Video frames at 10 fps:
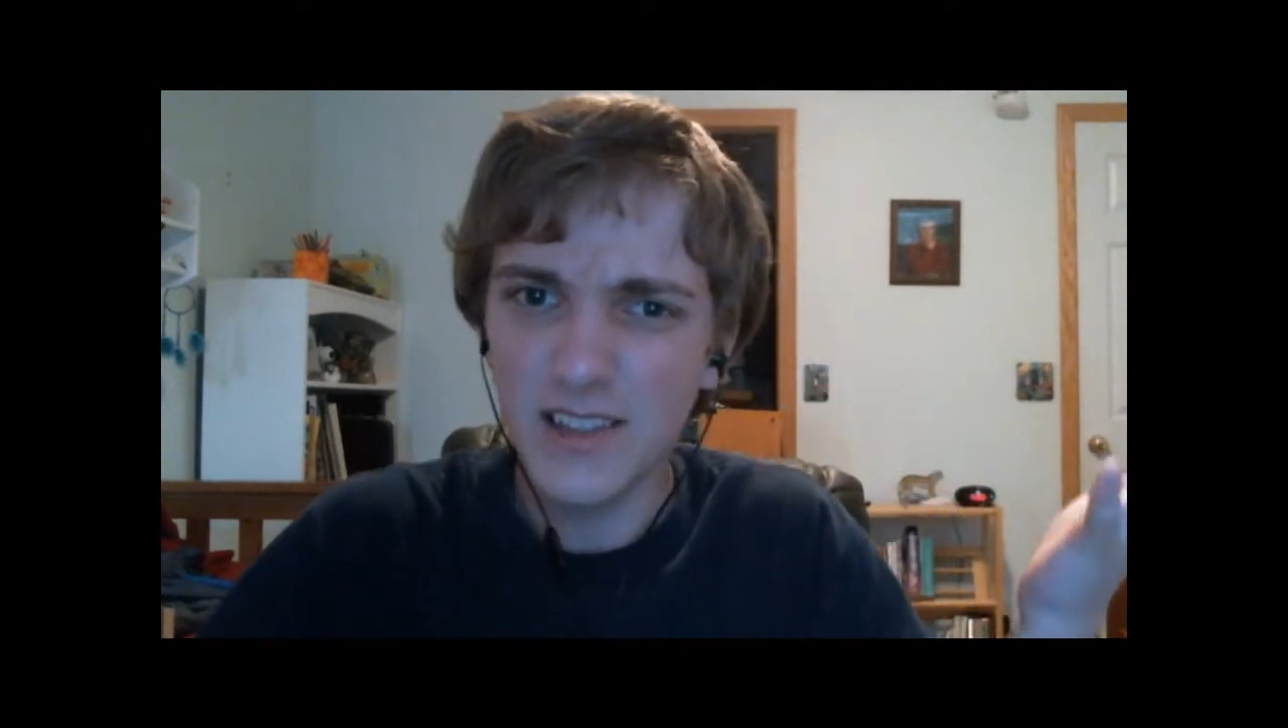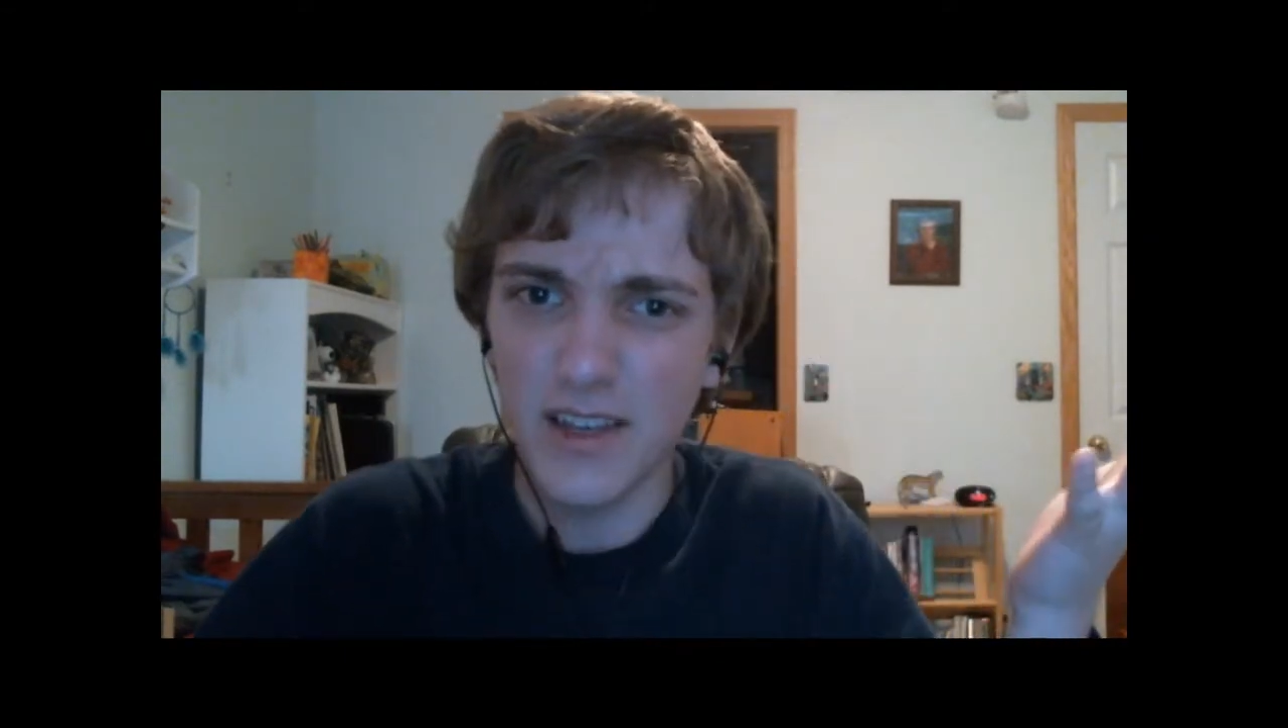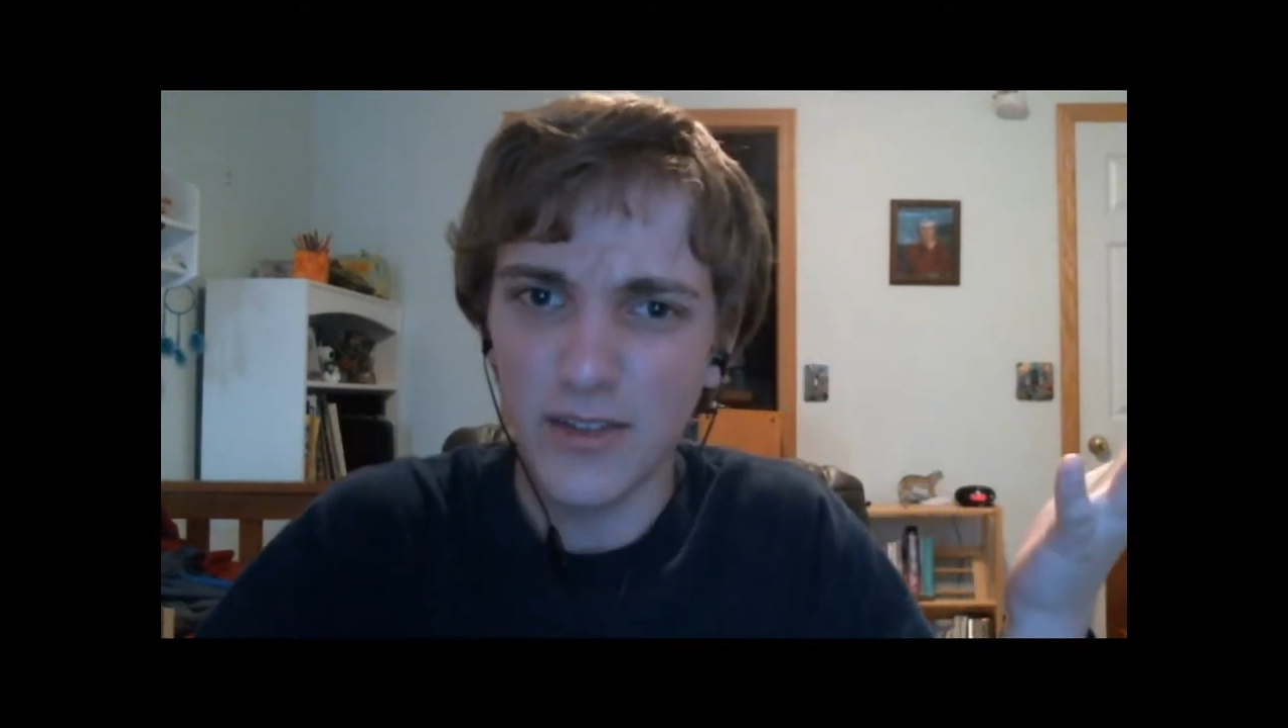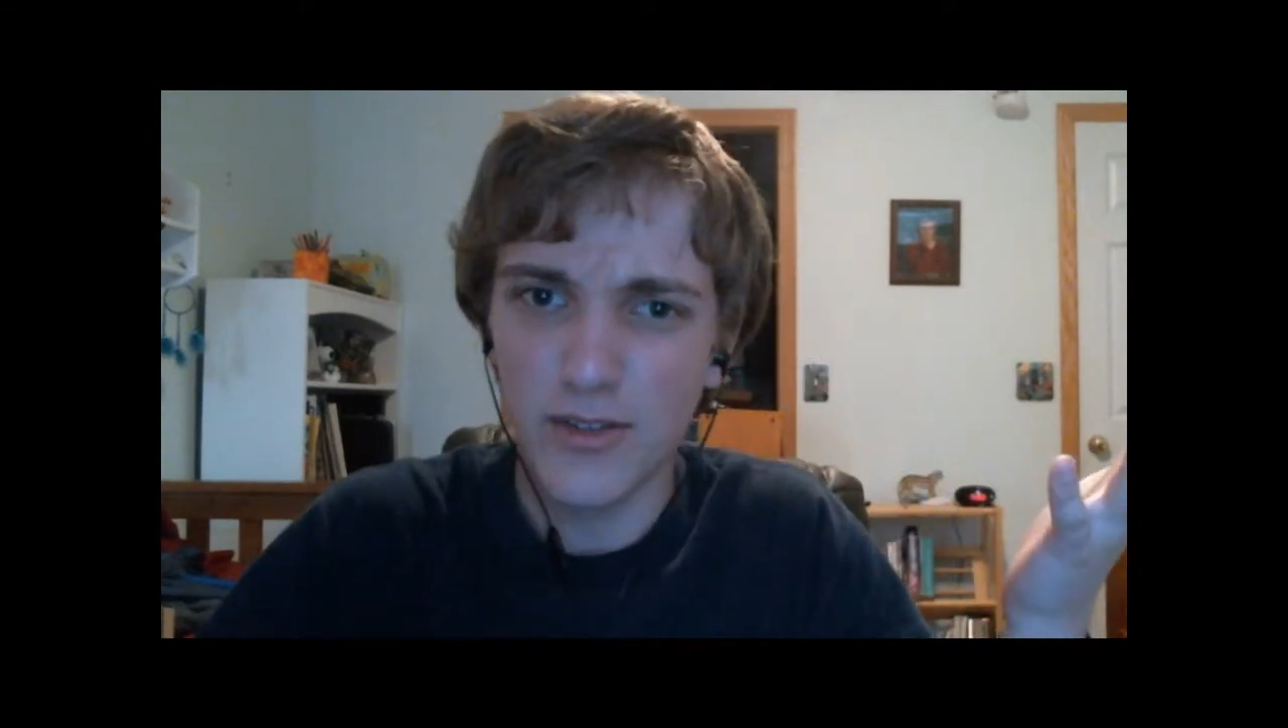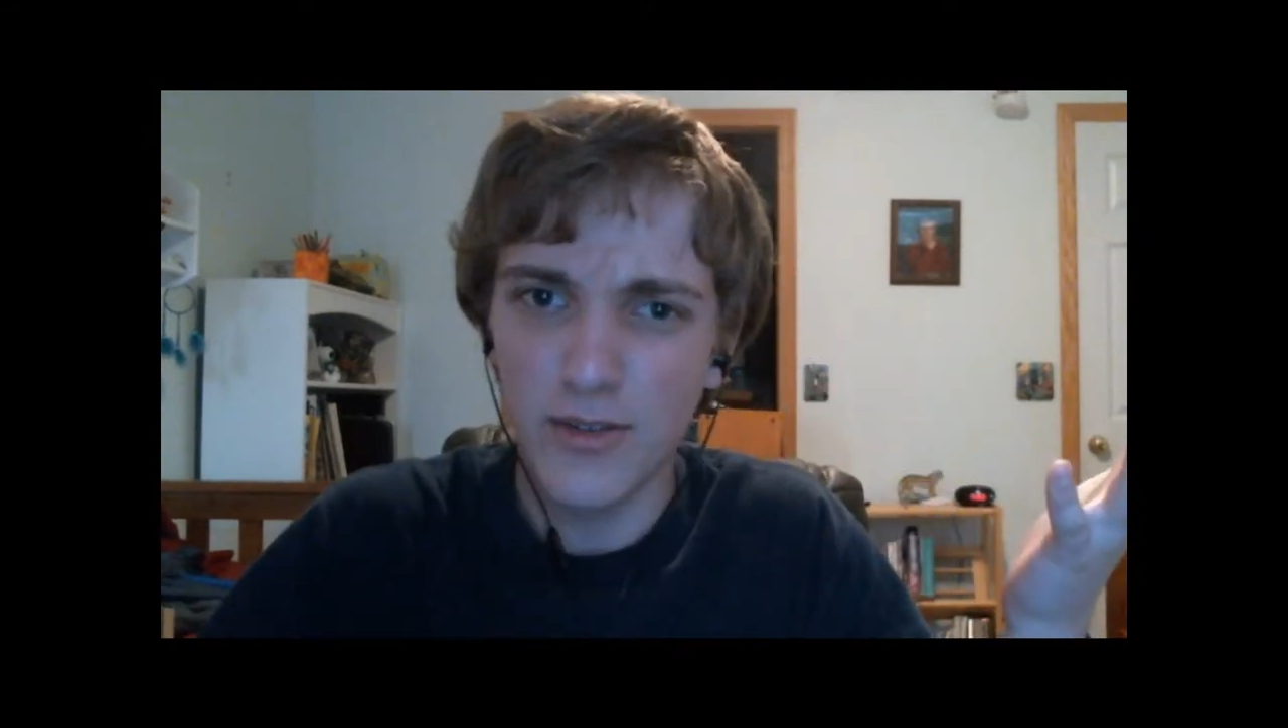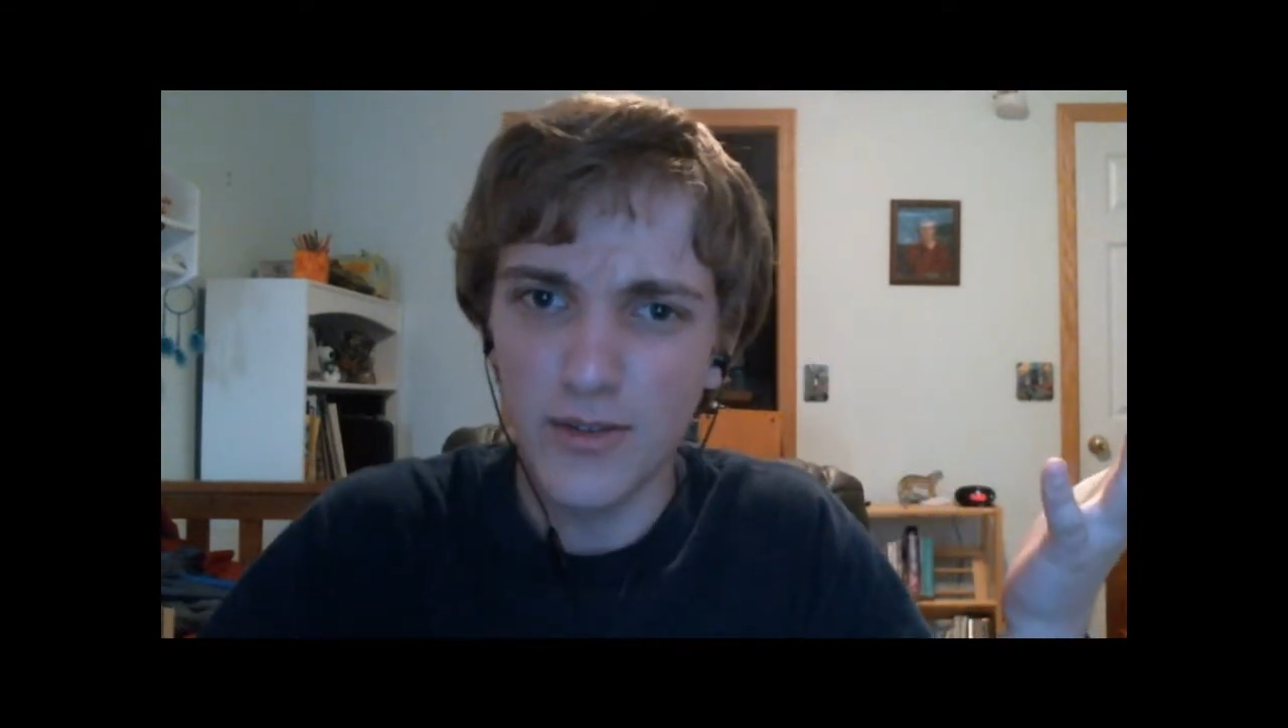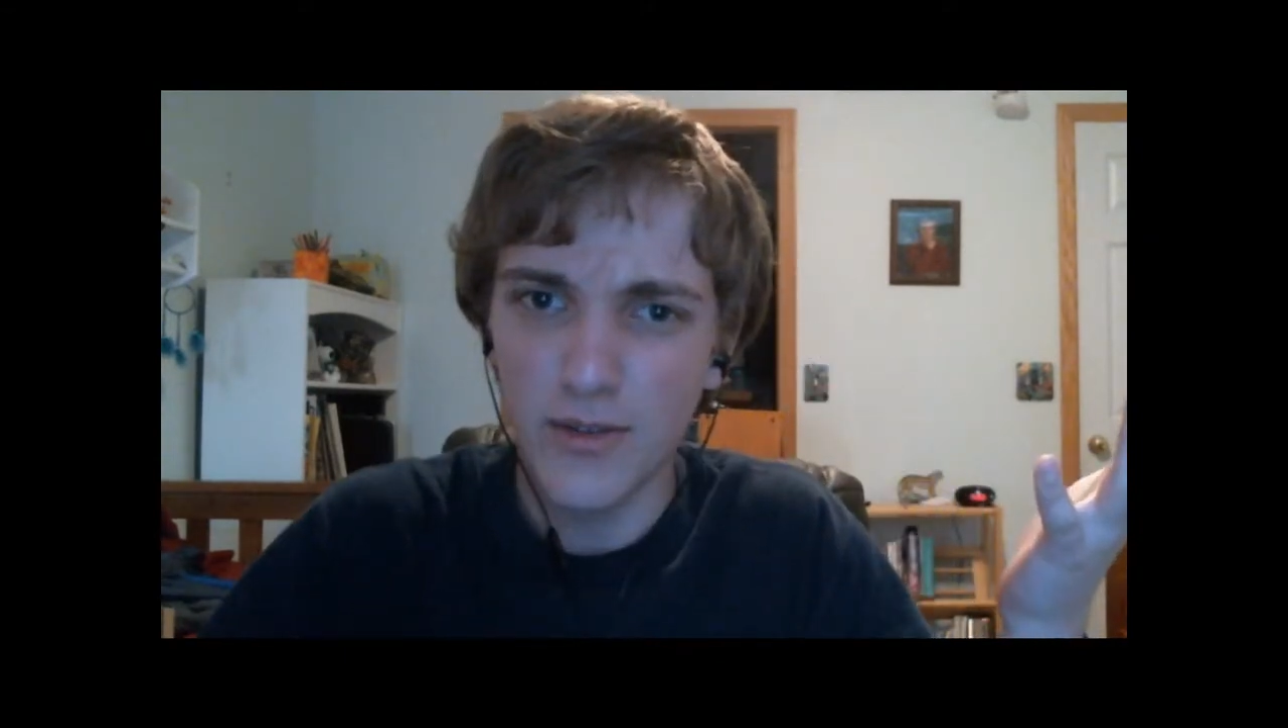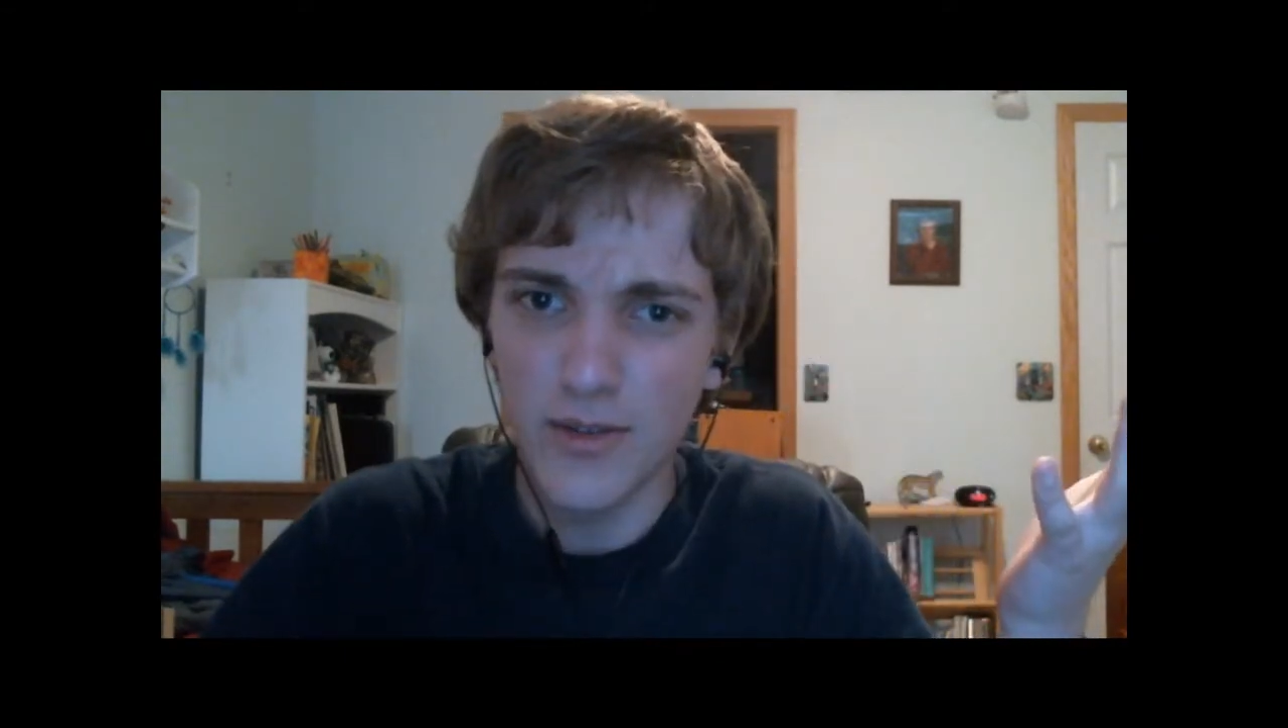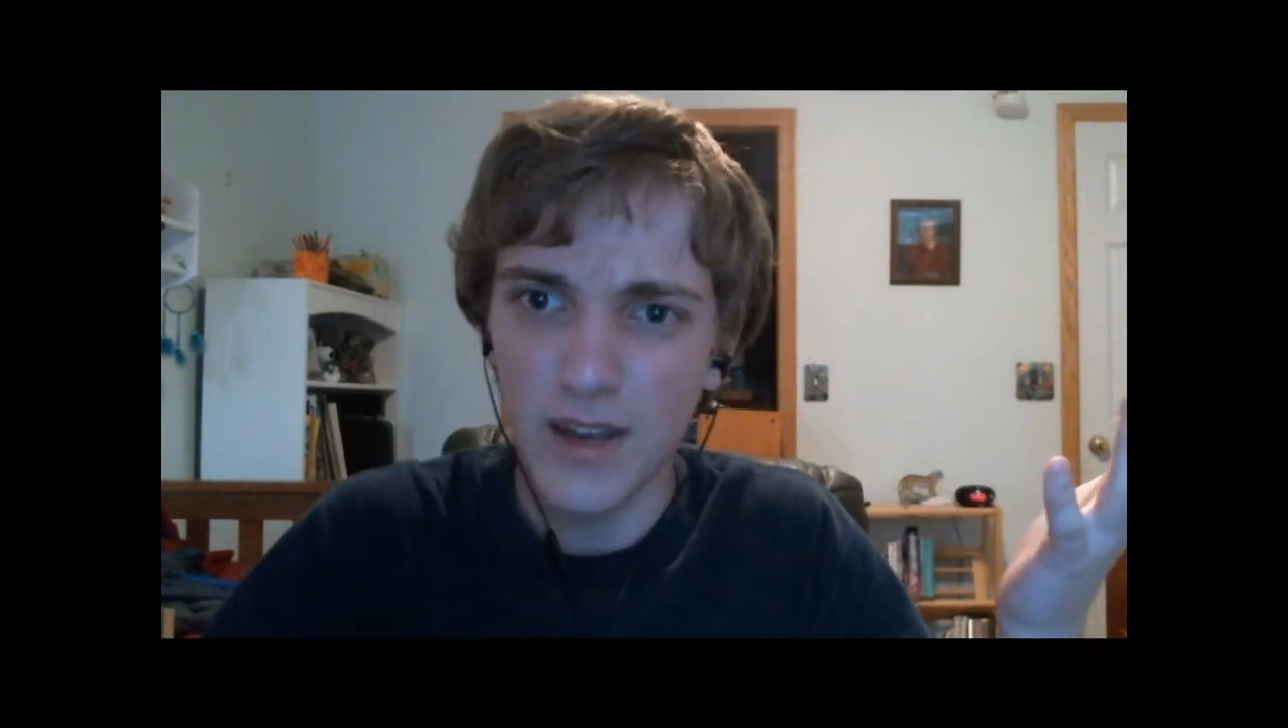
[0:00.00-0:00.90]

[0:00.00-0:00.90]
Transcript: this.